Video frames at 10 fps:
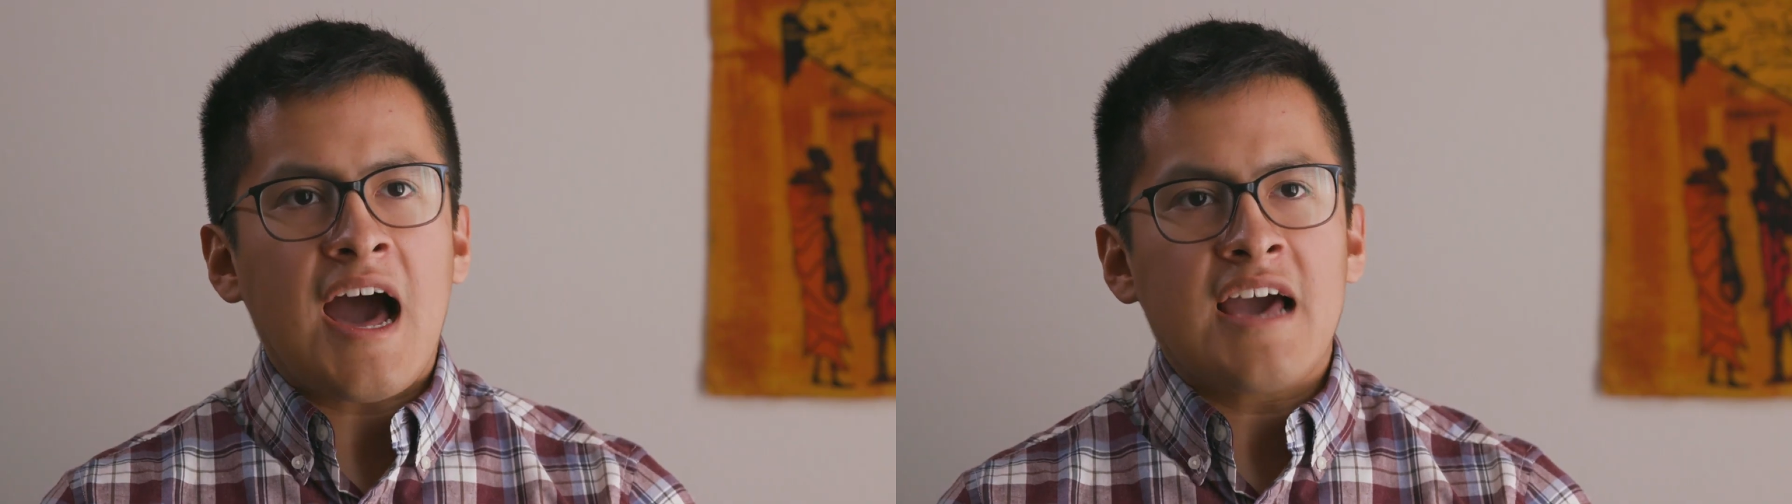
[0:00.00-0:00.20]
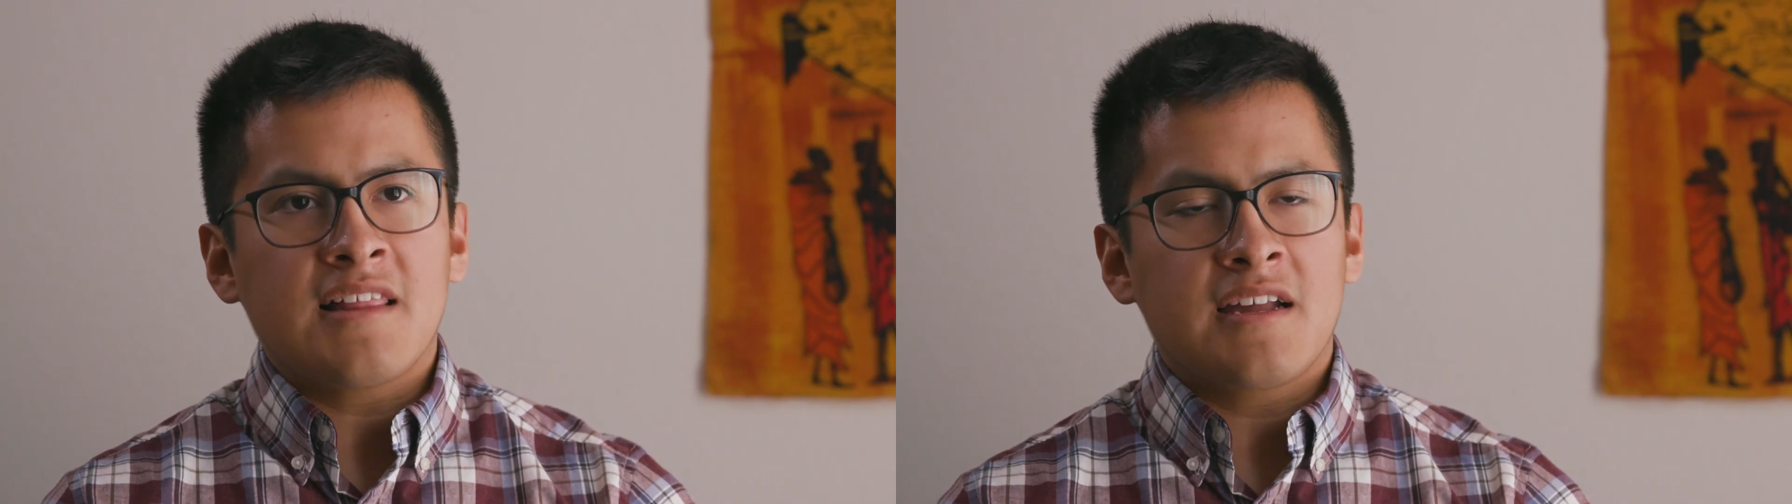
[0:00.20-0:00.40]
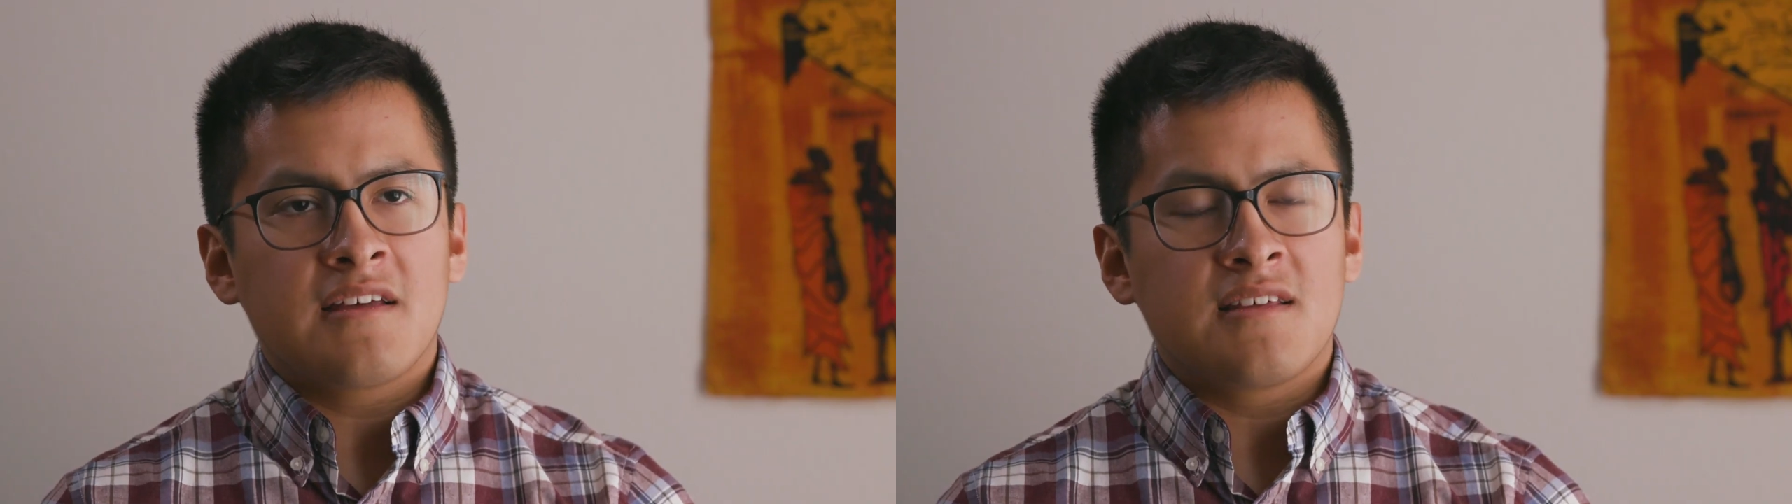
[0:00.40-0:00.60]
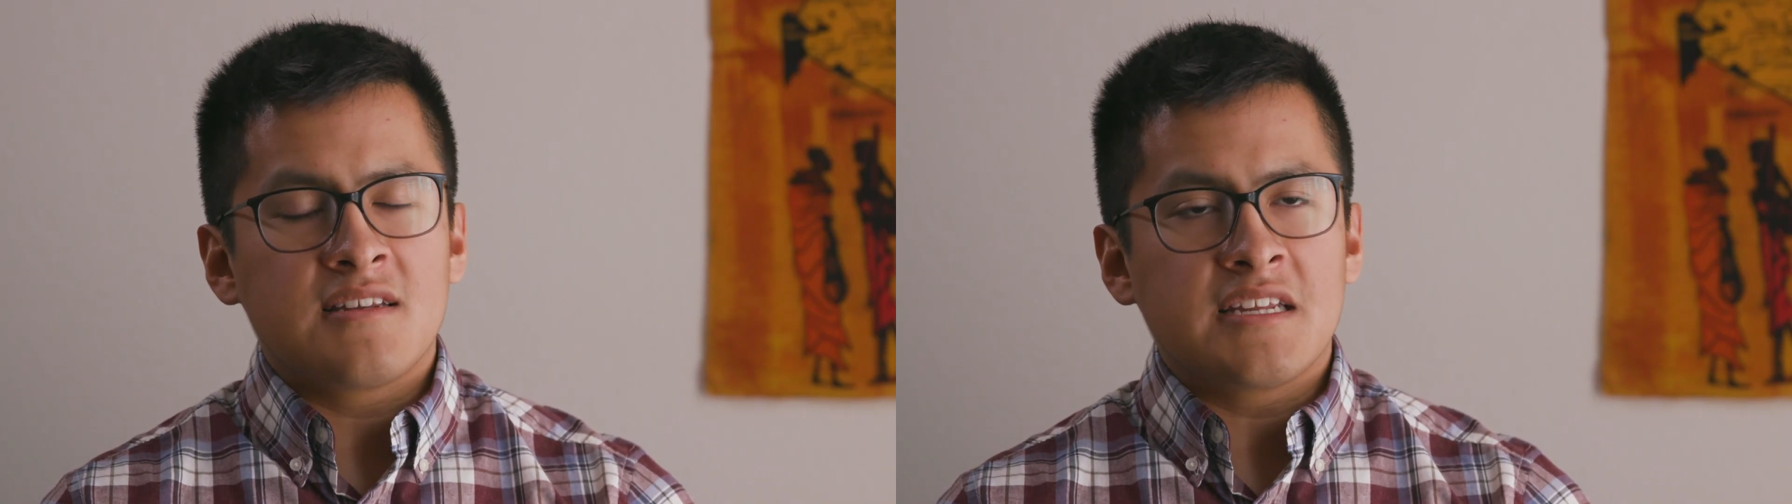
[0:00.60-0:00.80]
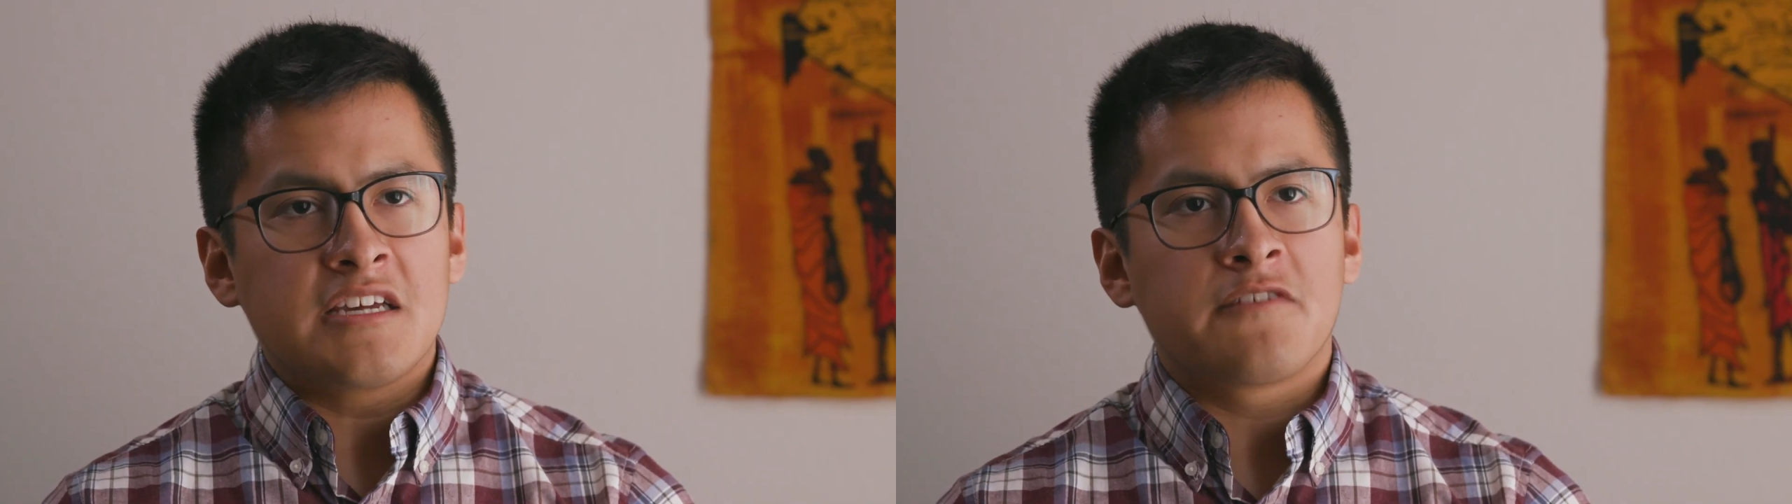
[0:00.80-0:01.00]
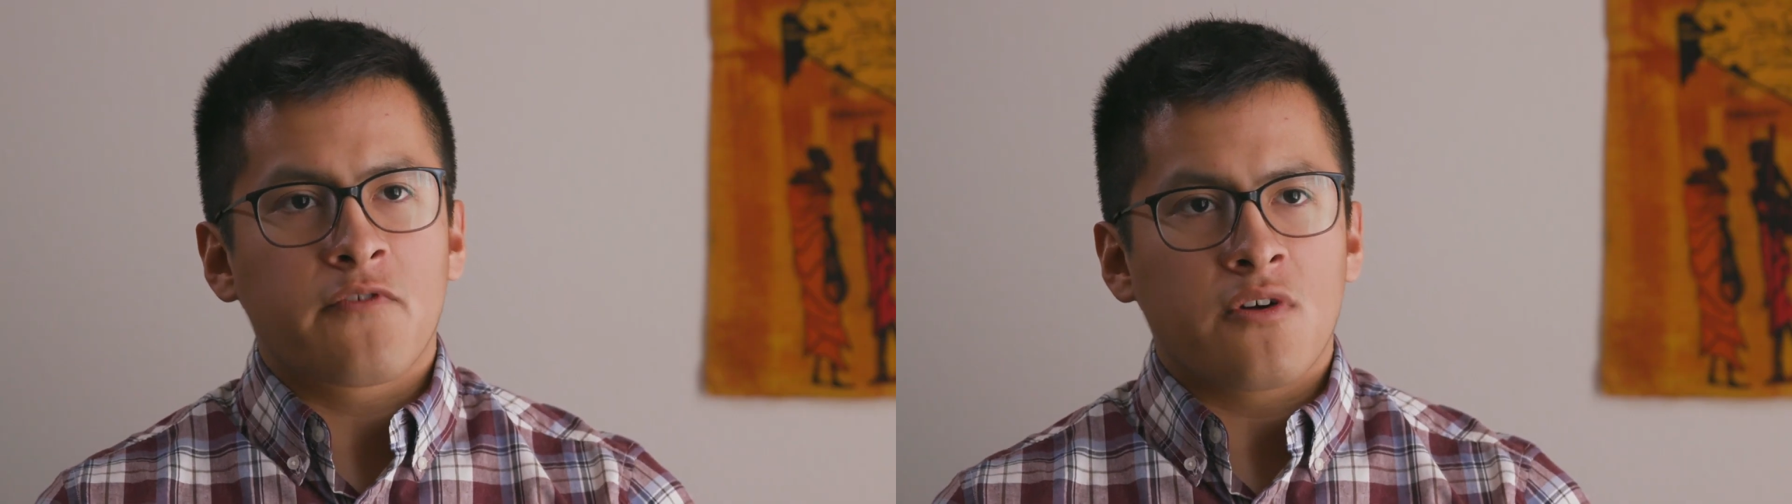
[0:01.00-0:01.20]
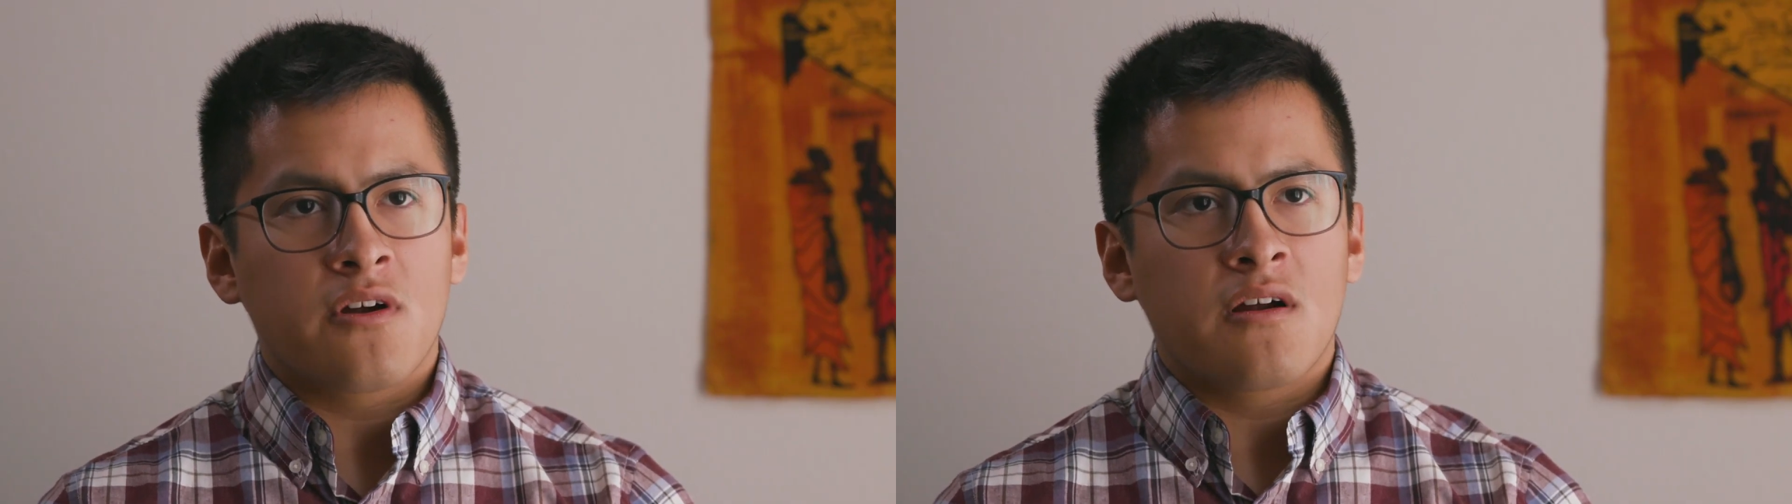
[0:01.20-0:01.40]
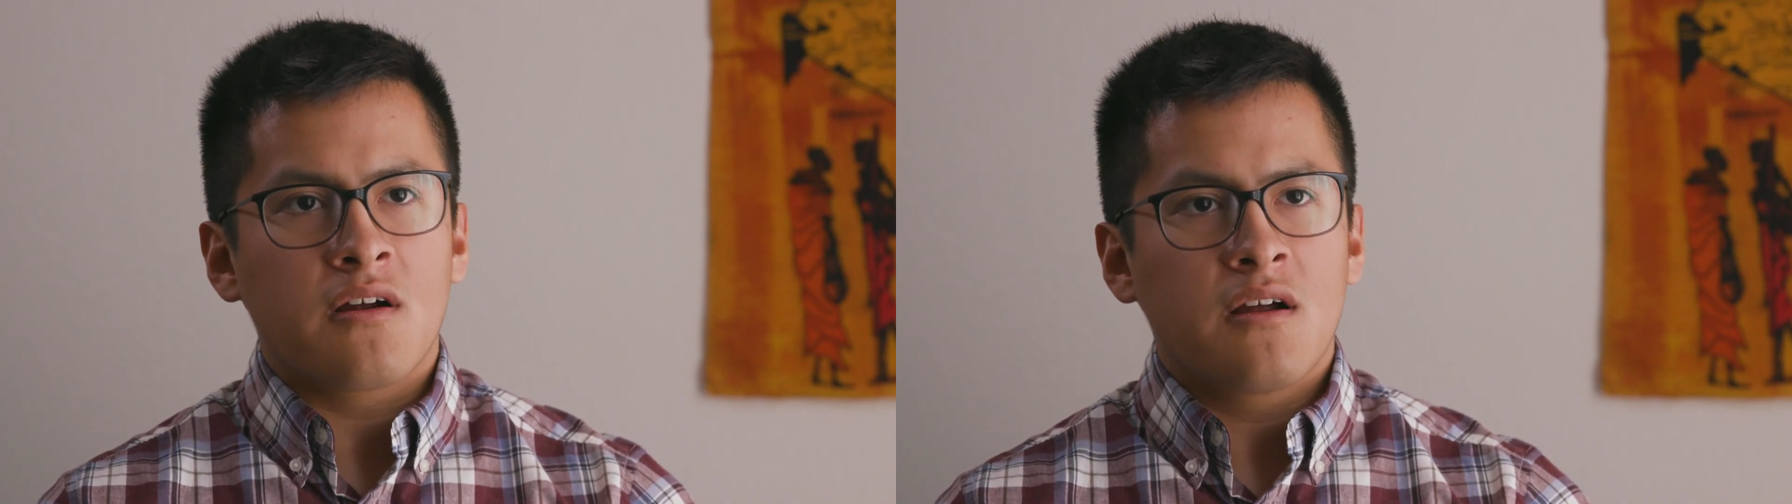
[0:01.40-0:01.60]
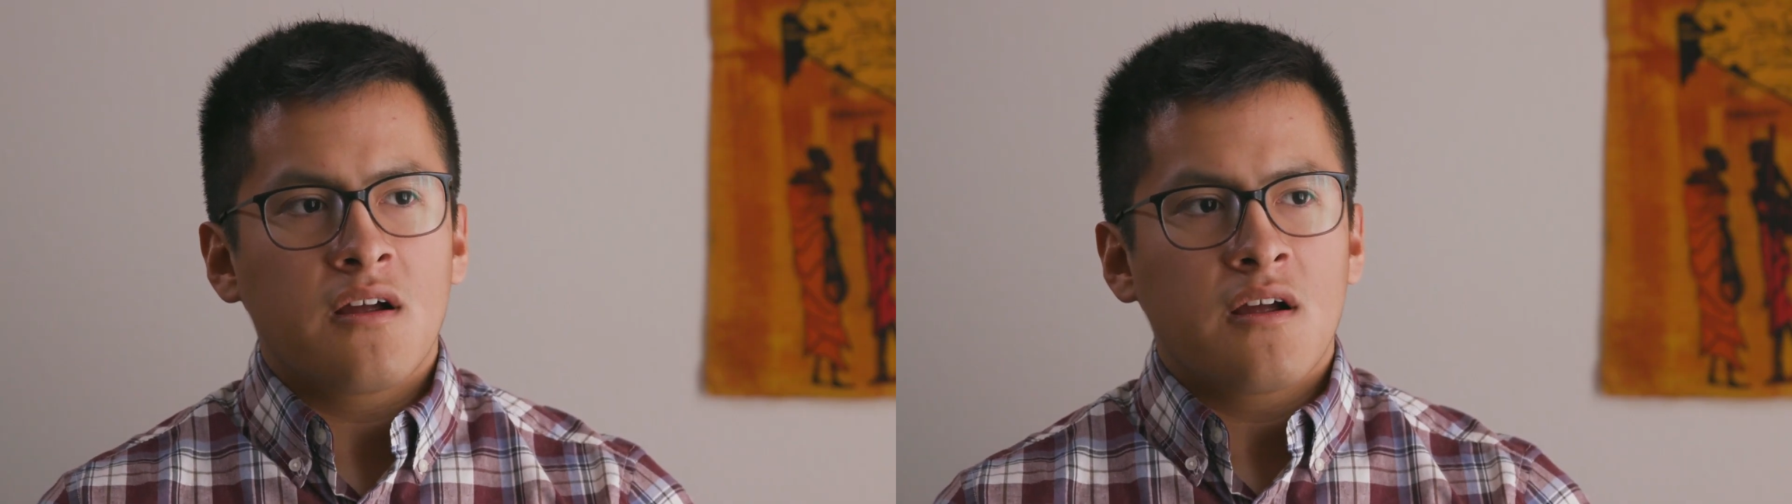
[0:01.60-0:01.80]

highlighted the need for